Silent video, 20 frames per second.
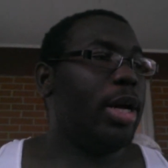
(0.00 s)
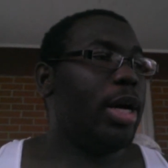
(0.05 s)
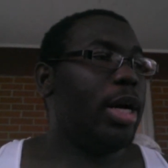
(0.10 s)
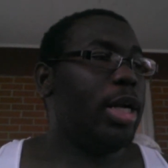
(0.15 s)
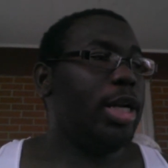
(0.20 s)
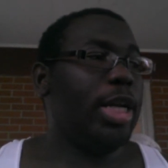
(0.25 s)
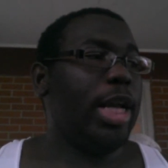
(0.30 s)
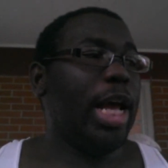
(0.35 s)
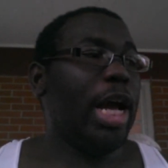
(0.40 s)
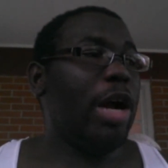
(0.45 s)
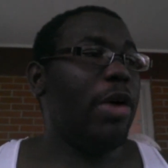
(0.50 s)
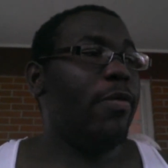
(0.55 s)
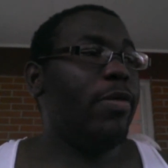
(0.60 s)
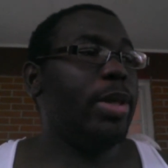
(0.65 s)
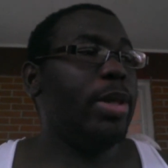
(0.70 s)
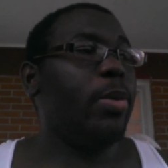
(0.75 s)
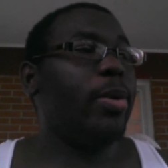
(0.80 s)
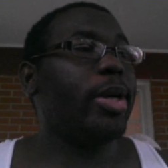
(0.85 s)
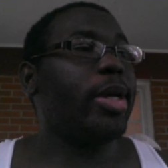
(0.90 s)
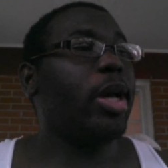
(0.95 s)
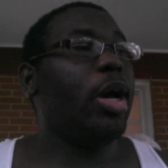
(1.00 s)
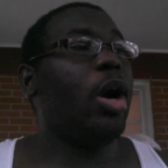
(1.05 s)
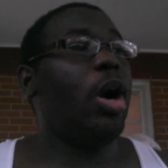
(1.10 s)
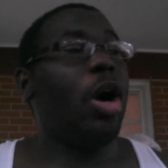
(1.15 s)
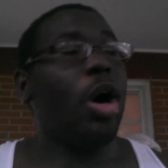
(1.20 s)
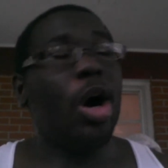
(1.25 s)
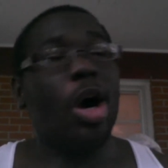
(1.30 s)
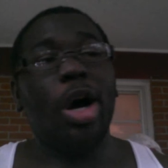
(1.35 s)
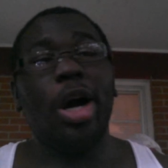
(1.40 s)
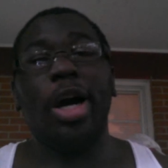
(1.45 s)
uh, they are really working
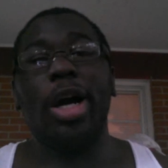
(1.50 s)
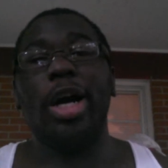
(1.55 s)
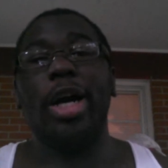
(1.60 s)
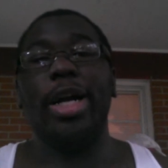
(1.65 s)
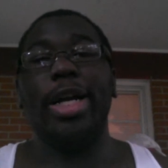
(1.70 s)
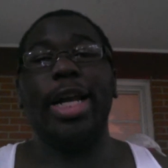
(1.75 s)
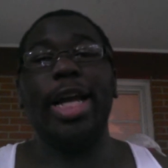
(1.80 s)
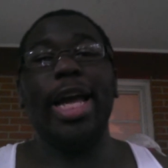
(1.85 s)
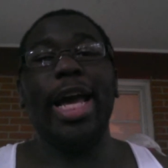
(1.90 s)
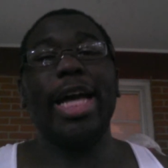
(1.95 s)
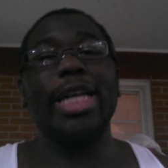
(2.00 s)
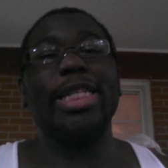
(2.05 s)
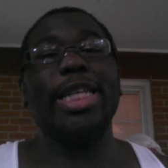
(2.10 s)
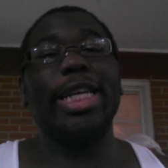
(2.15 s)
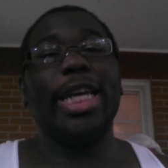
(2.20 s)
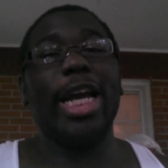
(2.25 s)
hard. They're actually